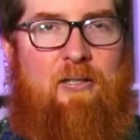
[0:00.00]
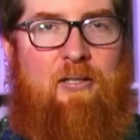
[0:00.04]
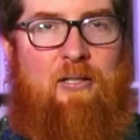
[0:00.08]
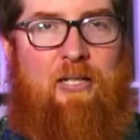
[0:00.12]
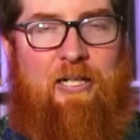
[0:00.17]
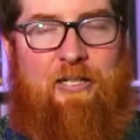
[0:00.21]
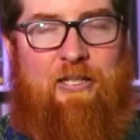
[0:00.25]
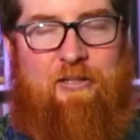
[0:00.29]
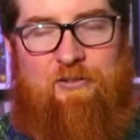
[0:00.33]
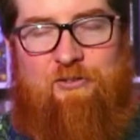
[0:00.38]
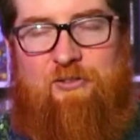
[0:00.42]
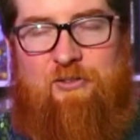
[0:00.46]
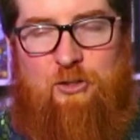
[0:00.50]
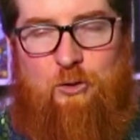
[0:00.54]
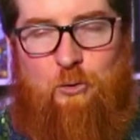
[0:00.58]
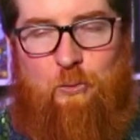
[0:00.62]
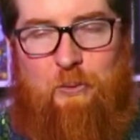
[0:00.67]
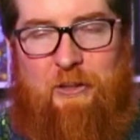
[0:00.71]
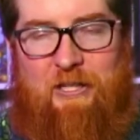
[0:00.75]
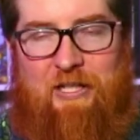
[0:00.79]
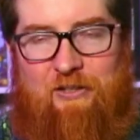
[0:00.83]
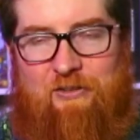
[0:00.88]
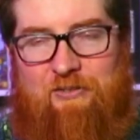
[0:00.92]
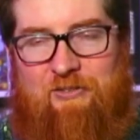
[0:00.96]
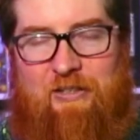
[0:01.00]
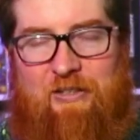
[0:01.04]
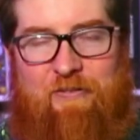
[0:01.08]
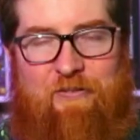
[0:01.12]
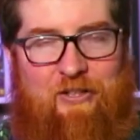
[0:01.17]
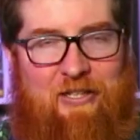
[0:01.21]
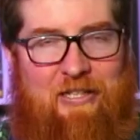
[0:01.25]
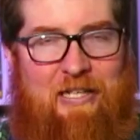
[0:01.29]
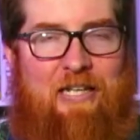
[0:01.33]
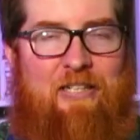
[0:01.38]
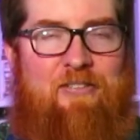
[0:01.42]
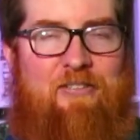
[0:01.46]
like squeeze
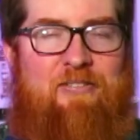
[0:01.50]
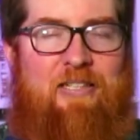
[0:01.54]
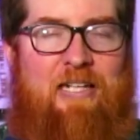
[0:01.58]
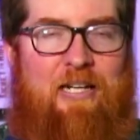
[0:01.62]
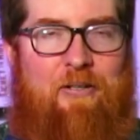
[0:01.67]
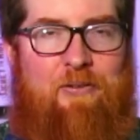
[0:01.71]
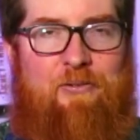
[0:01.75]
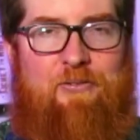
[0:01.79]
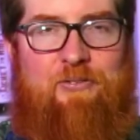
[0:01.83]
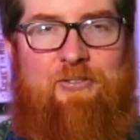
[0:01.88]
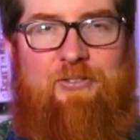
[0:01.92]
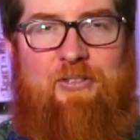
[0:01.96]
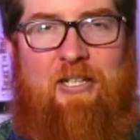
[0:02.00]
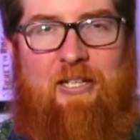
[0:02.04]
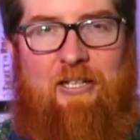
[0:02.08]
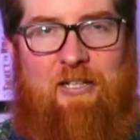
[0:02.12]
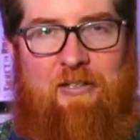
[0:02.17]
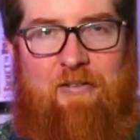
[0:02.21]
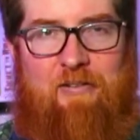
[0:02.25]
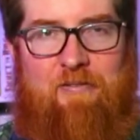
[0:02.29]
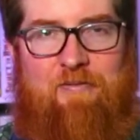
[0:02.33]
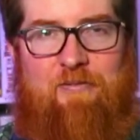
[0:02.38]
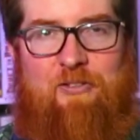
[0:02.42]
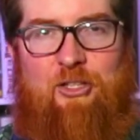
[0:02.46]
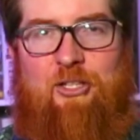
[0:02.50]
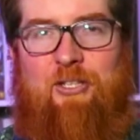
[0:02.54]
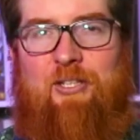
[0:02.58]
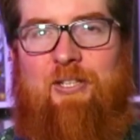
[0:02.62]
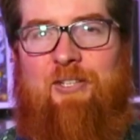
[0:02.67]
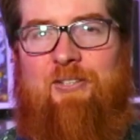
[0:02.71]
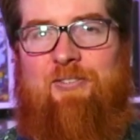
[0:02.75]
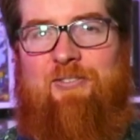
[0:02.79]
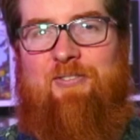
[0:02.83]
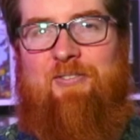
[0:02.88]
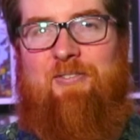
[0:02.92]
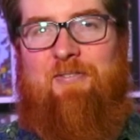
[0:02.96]
every last ounce of
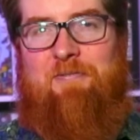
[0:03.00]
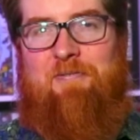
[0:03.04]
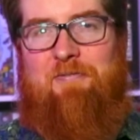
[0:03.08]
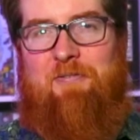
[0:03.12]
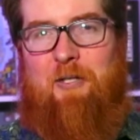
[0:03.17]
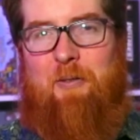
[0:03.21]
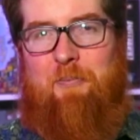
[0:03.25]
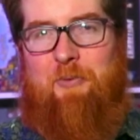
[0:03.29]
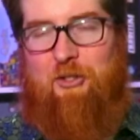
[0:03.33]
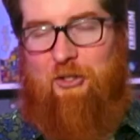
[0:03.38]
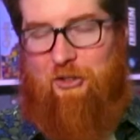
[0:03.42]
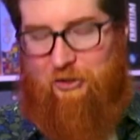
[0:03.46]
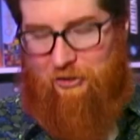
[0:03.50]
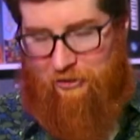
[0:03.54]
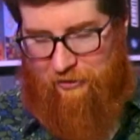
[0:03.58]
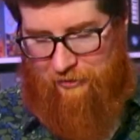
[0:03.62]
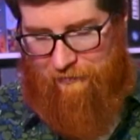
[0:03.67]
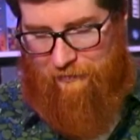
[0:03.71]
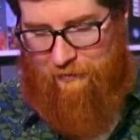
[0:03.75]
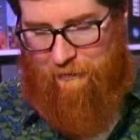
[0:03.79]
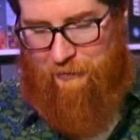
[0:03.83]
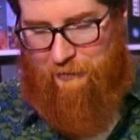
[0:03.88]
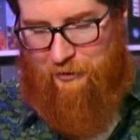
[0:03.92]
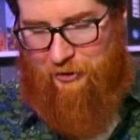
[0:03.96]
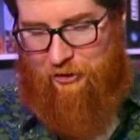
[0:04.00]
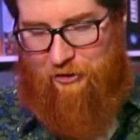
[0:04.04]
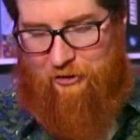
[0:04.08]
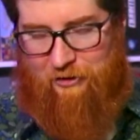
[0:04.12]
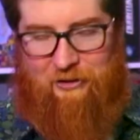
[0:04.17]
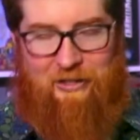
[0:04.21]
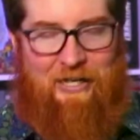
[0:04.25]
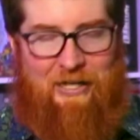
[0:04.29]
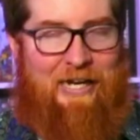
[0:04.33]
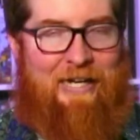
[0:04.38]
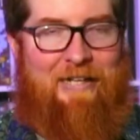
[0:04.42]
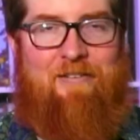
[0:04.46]
goodness from
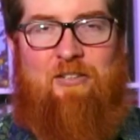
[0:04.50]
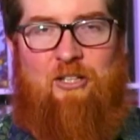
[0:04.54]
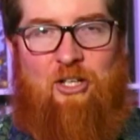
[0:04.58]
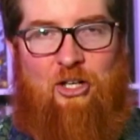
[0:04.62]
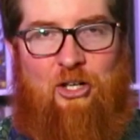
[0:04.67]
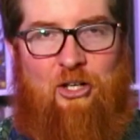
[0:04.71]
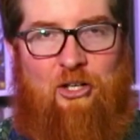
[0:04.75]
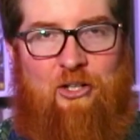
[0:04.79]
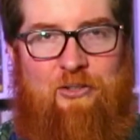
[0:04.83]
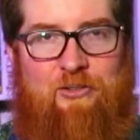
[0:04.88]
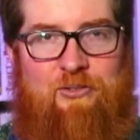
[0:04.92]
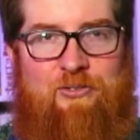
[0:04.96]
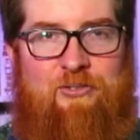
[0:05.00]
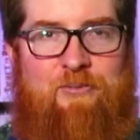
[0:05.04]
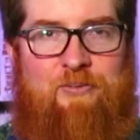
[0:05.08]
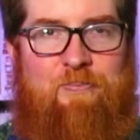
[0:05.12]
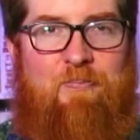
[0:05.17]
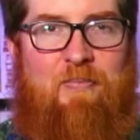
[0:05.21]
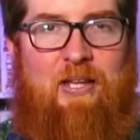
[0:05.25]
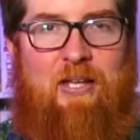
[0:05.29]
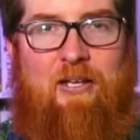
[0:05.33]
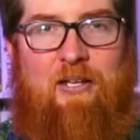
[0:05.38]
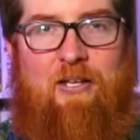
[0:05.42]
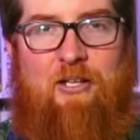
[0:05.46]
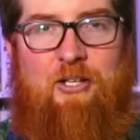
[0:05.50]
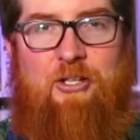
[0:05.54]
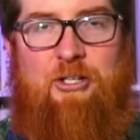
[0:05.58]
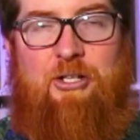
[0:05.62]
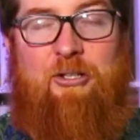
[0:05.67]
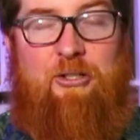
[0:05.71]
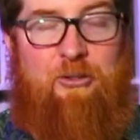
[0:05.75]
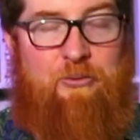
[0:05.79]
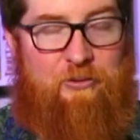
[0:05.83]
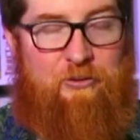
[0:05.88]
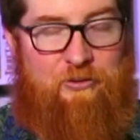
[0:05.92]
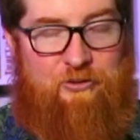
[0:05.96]
your 8 cards, you
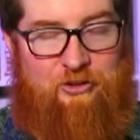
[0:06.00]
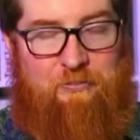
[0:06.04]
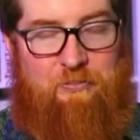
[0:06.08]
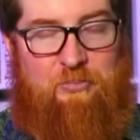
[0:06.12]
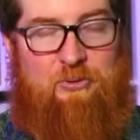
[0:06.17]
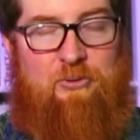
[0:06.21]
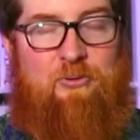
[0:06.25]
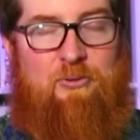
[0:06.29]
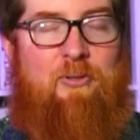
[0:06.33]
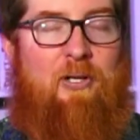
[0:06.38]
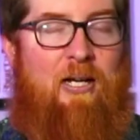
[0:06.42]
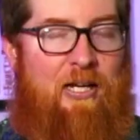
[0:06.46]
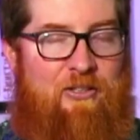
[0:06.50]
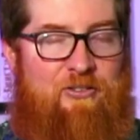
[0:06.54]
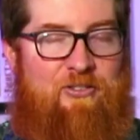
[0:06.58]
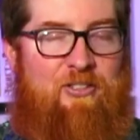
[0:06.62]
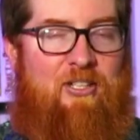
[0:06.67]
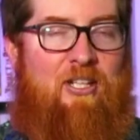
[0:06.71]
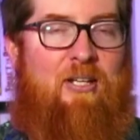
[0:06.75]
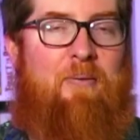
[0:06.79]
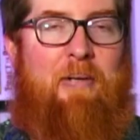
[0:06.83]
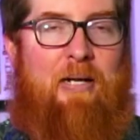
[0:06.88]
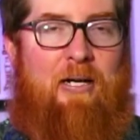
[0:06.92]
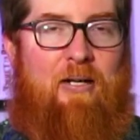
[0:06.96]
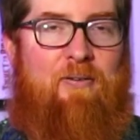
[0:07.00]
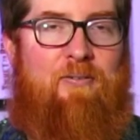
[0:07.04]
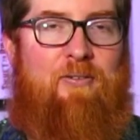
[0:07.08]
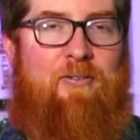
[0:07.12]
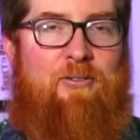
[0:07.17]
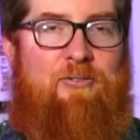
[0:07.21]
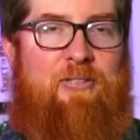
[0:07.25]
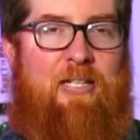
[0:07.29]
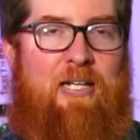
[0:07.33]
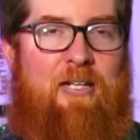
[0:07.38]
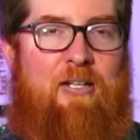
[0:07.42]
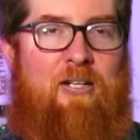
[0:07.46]
can do a surprising amount with
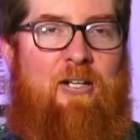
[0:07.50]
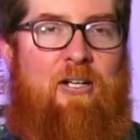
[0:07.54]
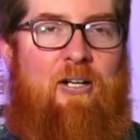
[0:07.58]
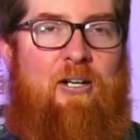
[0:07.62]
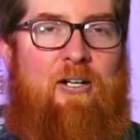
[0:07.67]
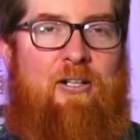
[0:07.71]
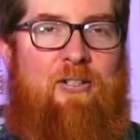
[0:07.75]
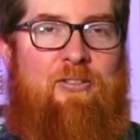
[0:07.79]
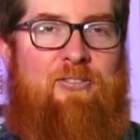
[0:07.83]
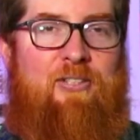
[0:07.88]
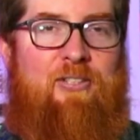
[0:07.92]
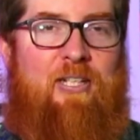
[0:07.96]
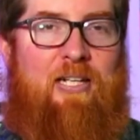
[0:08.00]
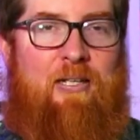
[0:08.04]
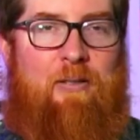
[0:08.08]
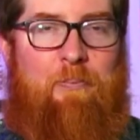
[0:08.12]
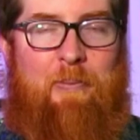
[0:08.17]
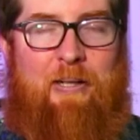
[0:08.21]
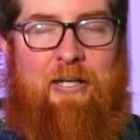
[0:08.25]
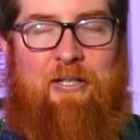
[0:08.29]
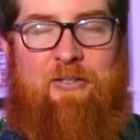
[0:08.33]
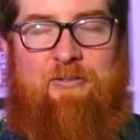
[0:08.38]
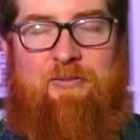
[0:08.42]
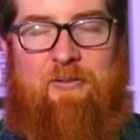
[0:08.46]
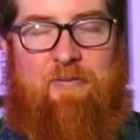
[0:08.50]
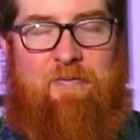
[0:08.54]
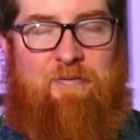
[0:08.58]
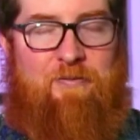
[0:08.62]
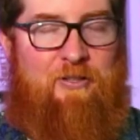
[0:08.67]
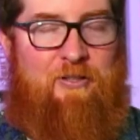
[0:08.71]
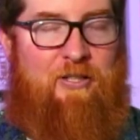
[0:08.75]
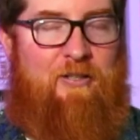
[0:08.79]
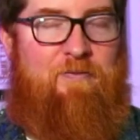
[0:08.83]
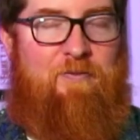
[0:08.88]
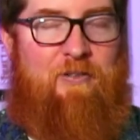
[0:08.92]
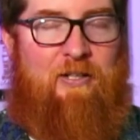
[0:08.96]
those 8 cards, and it makes for a
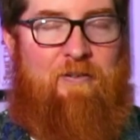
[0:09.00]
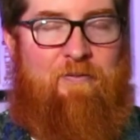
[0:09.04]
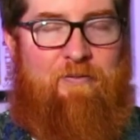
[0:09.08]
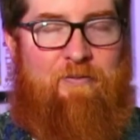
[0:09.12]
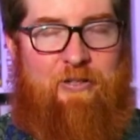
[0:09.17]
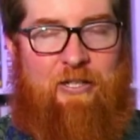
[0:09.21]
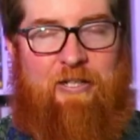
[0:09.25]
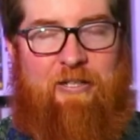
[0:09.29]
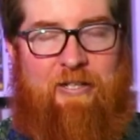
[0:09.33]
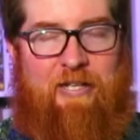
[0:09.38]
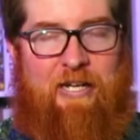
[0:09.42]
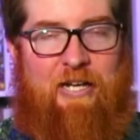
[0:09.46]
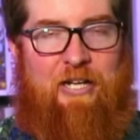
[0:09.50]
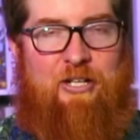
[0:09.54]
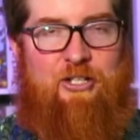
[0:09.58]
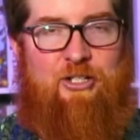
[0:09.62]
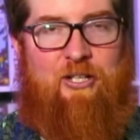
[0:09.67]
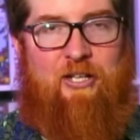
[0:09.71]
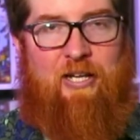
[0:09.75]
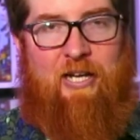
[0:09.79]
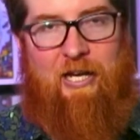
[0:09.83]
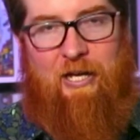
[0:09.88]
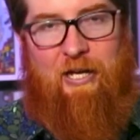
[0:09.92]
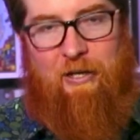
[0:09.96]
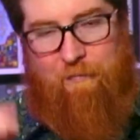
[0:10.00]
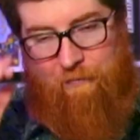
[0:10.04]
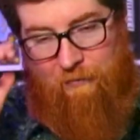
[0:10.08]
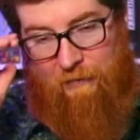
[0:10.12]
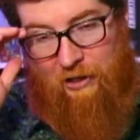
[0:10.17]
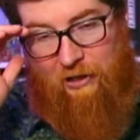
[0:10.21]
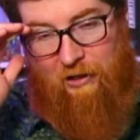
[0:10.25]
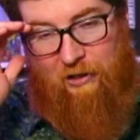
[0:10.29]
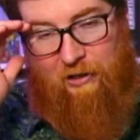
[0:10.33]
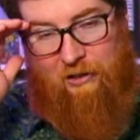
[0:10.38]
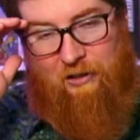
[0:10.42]
very fun, very engaging game.